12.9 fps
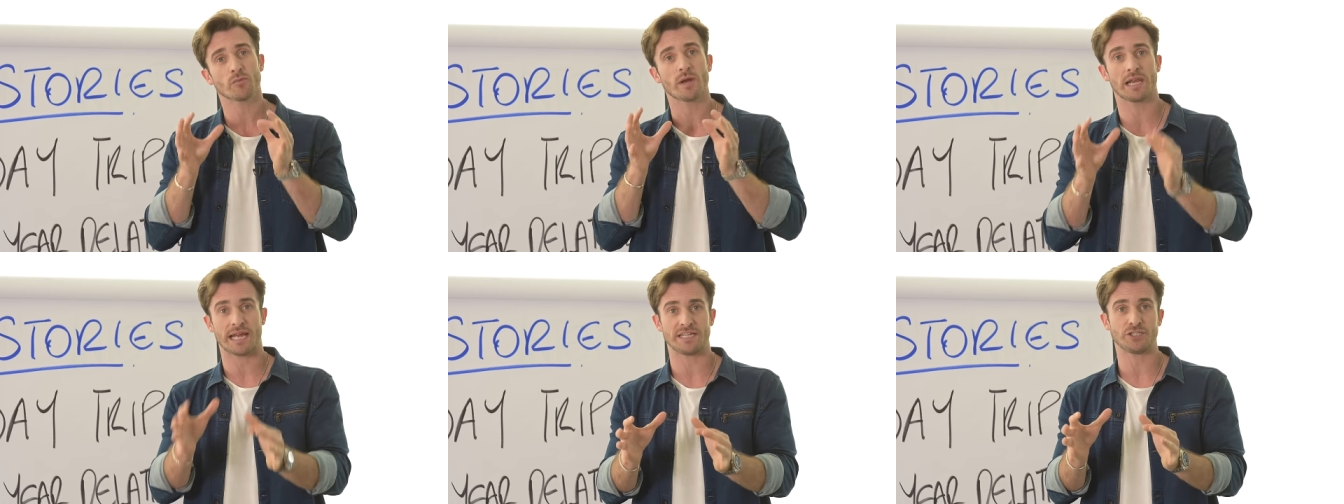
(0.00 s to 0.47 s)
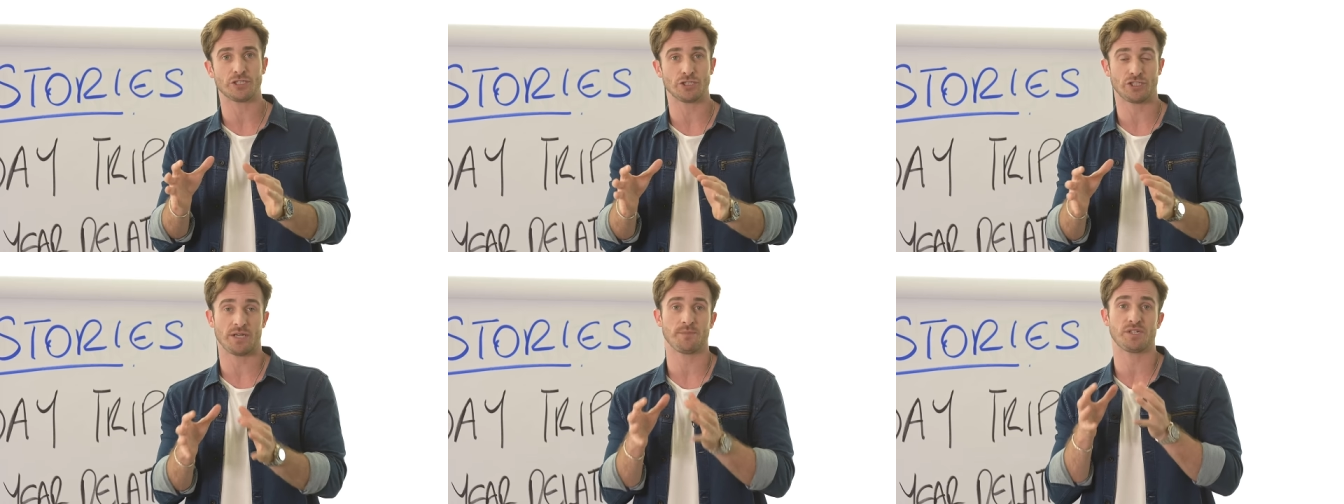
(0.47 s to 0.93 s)

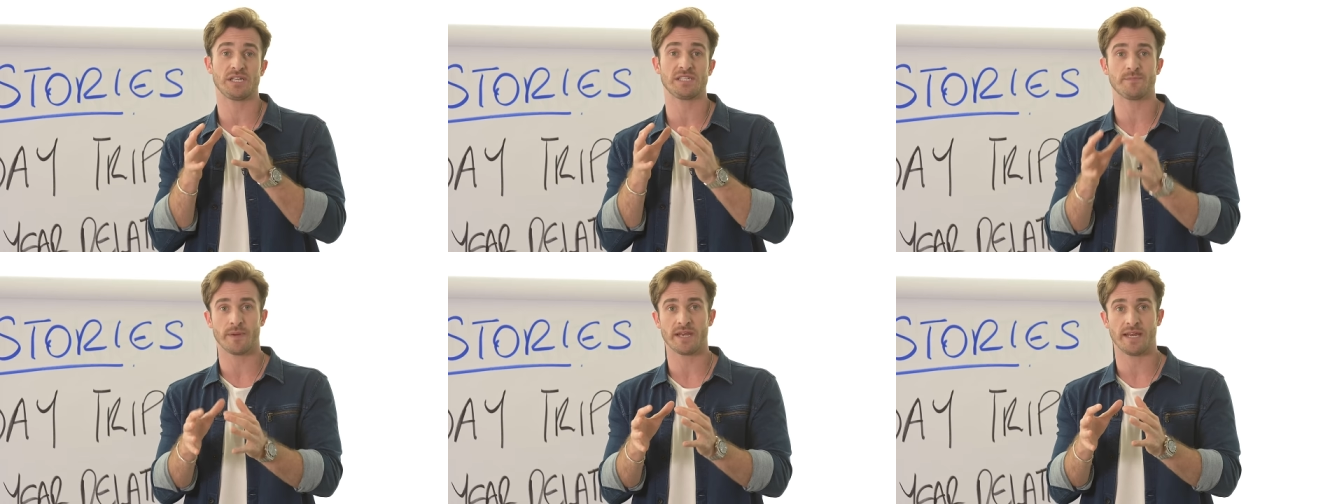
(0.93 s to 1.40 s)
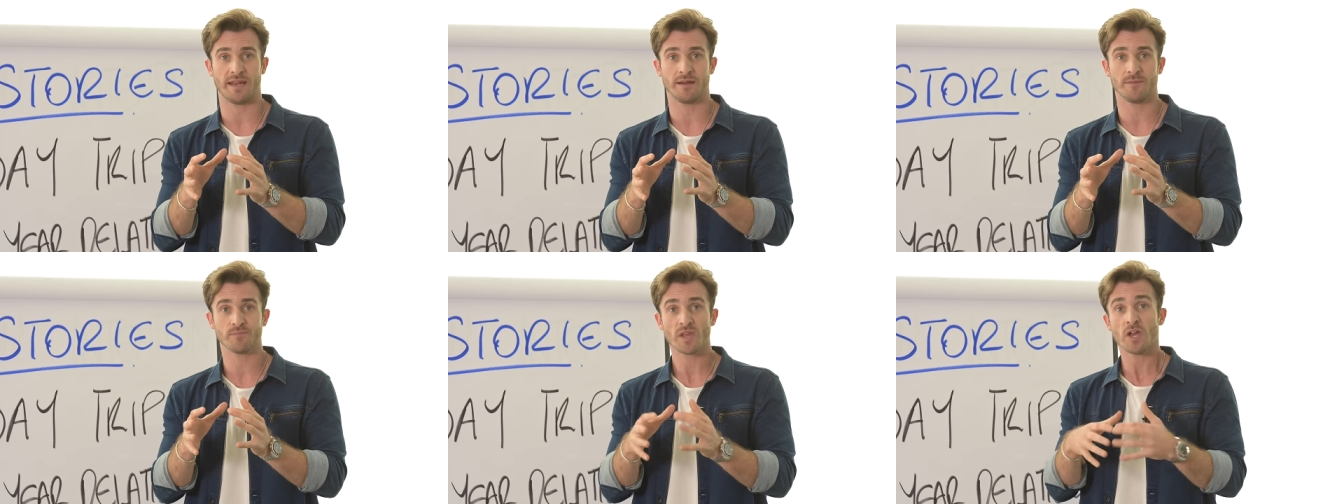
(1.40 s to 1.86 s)
relationship she's been
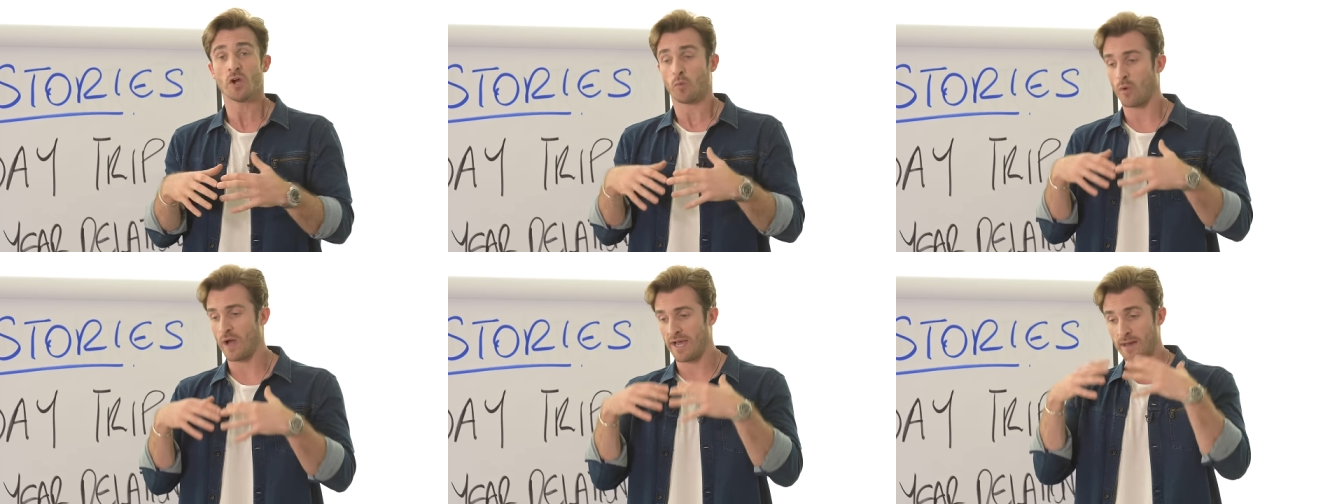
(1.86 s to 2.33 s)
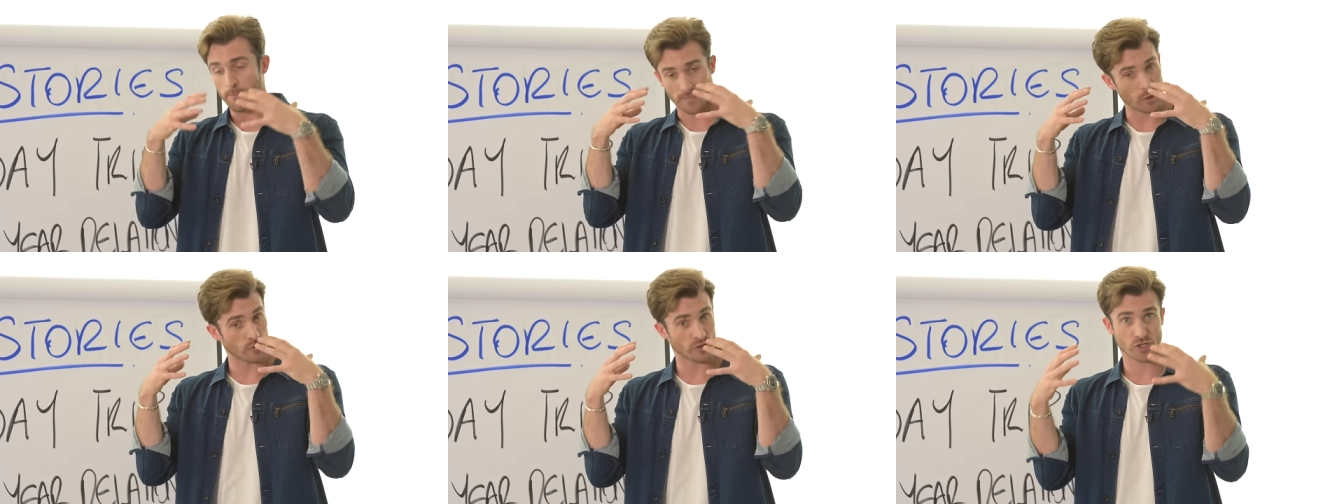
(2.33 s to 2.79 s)
in, where
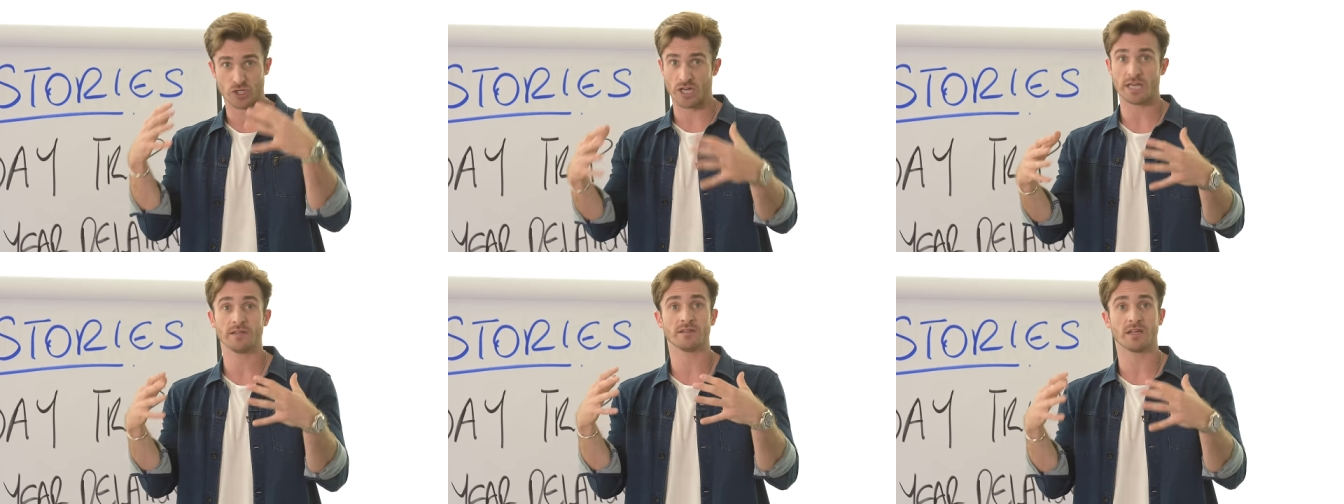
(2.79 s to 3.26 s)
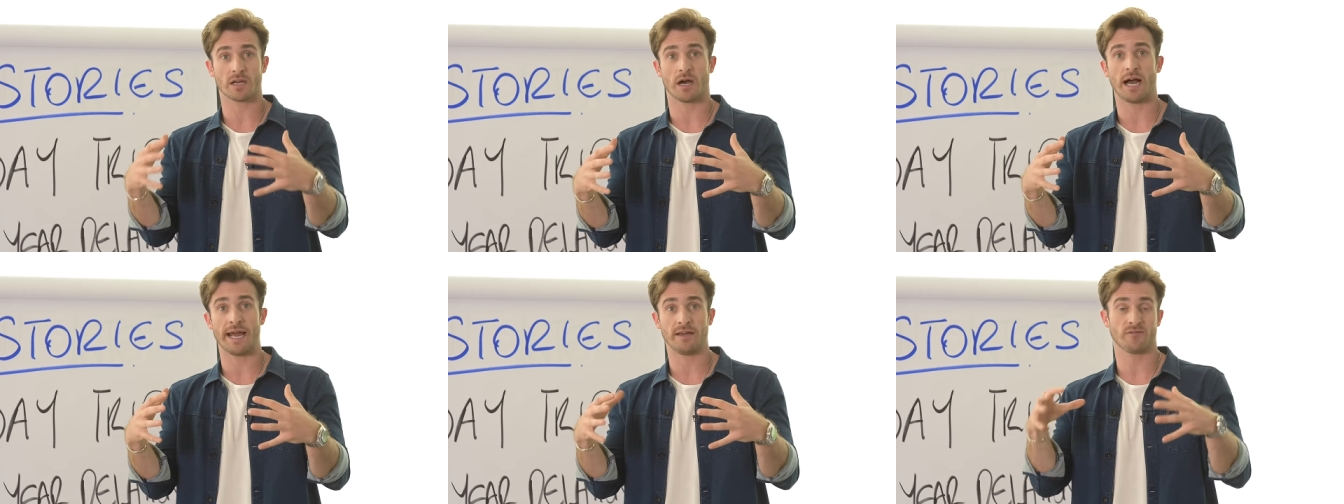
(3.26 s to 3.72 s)
both she and the
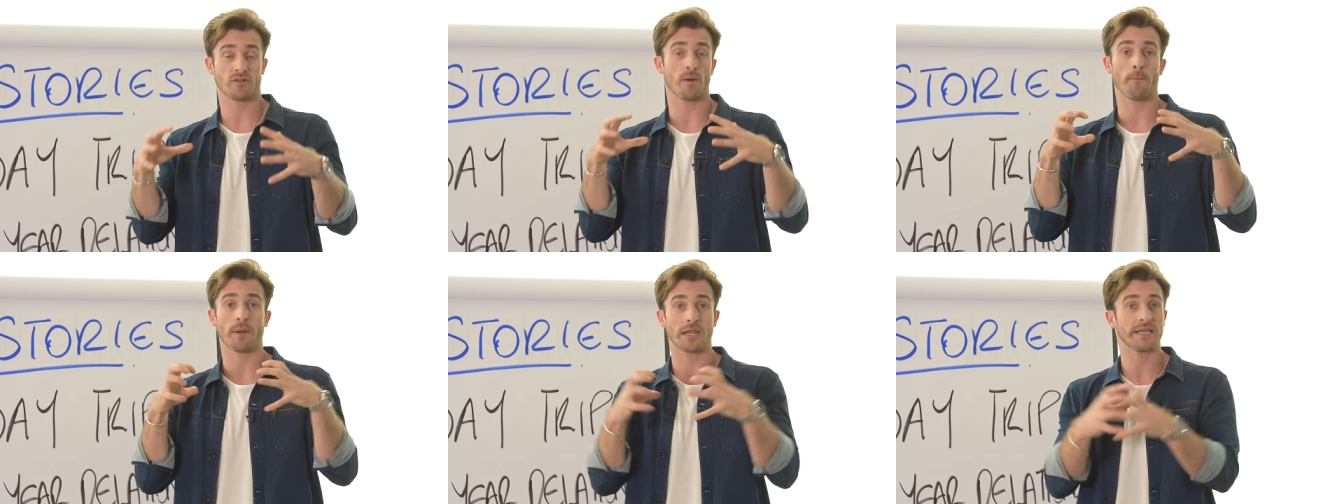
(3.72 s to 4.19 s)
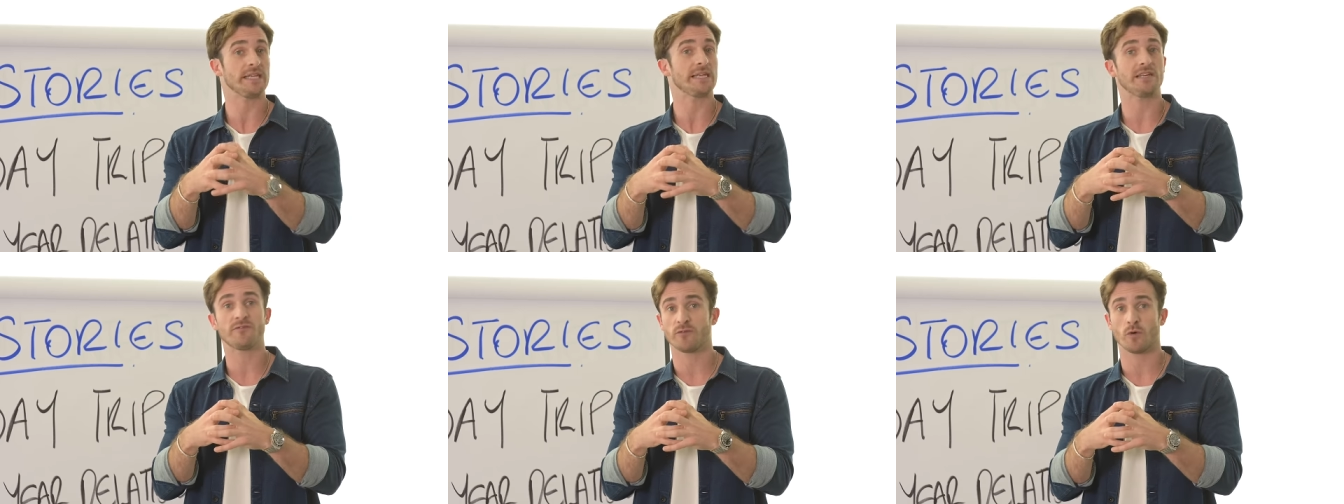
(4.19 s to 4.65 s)
guy have
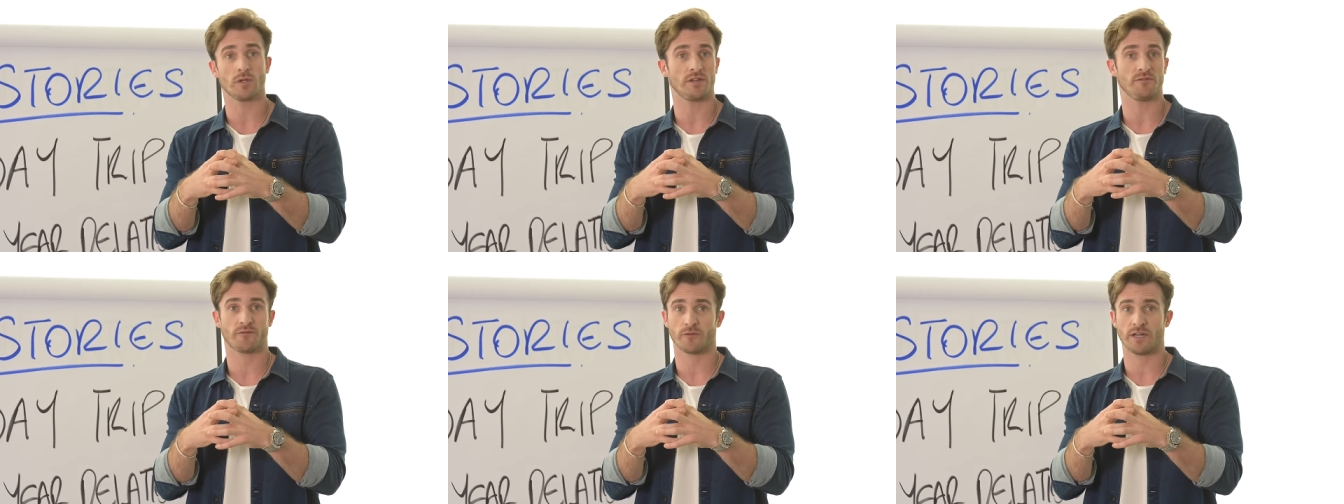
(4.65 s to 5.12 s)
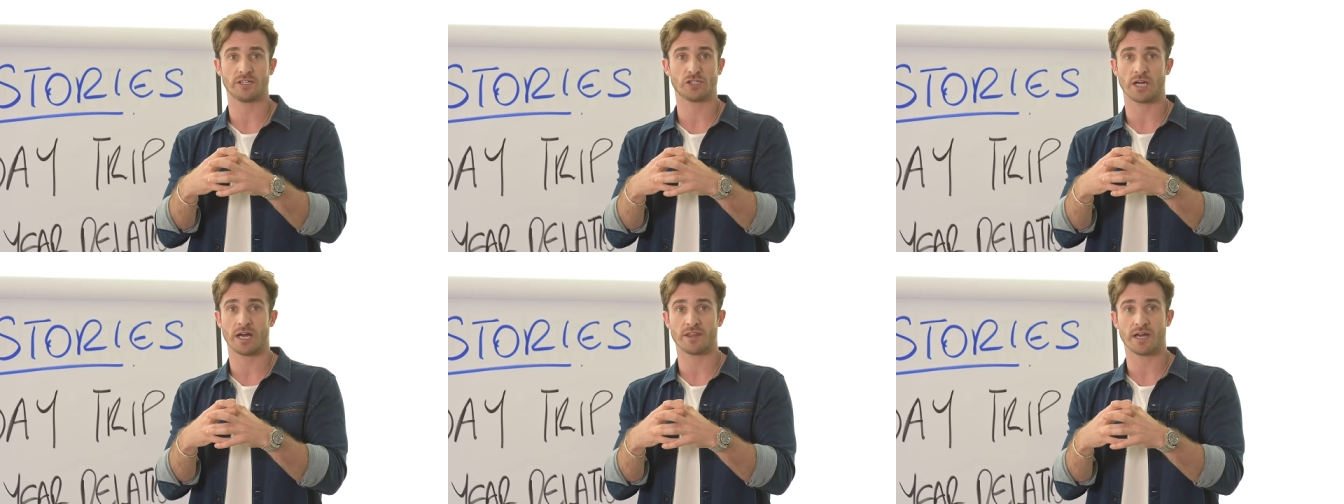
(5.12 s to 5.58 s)
completely fallen for
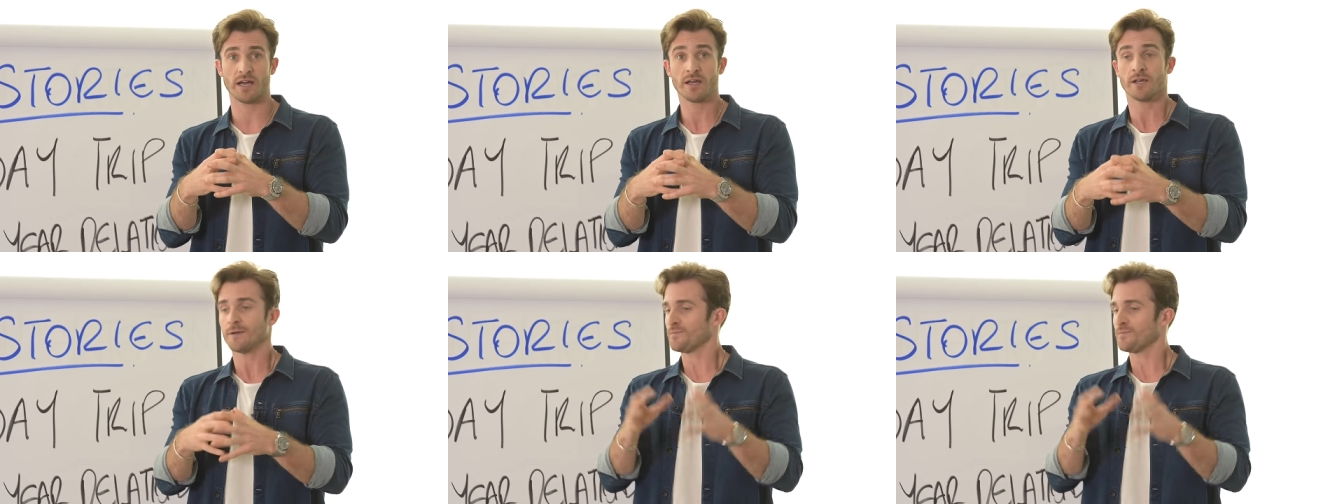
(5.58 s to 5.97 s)
each other.